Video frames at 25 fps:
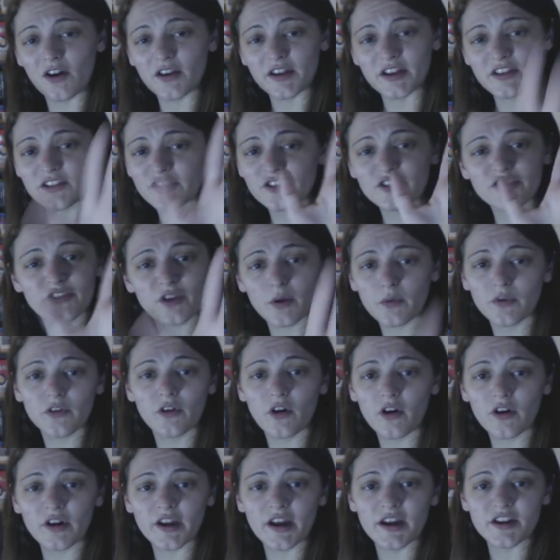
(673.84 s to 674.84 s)
god, it's so
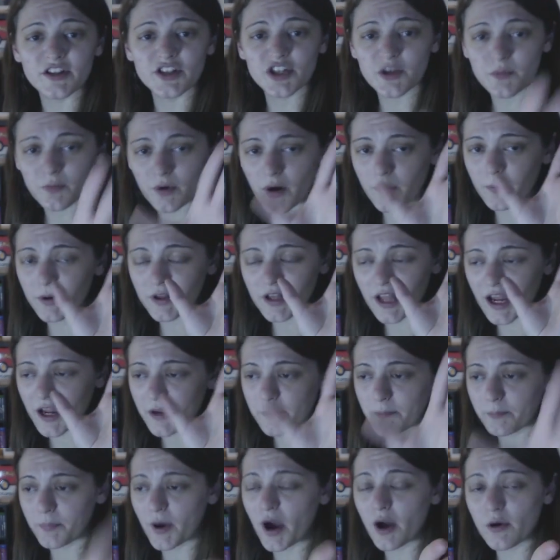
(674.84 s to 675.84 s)
annoying. She proper
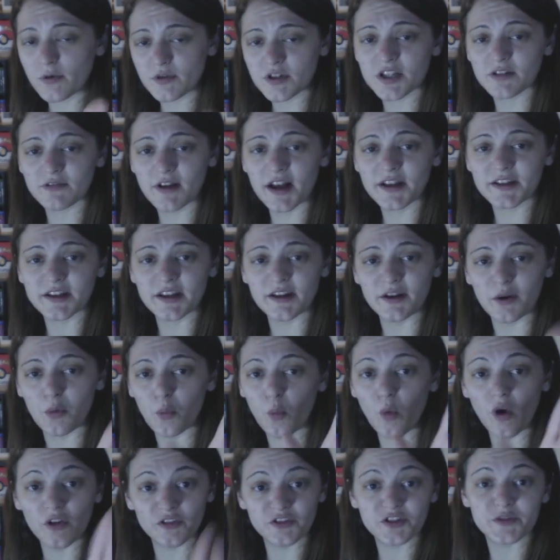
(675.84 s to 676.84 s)
like pokes her head in
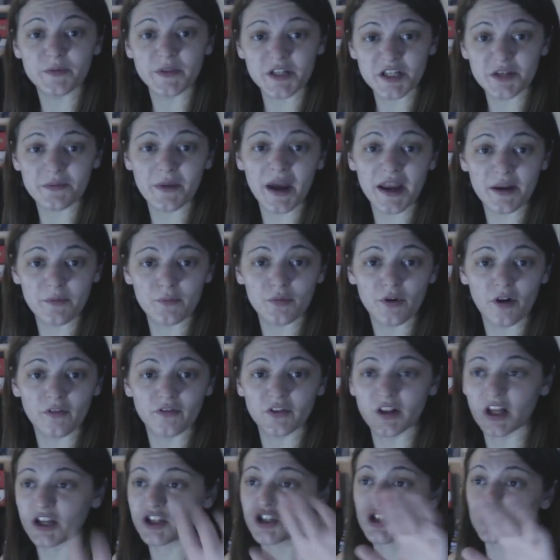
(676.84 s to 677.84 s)
and wants me to make profit.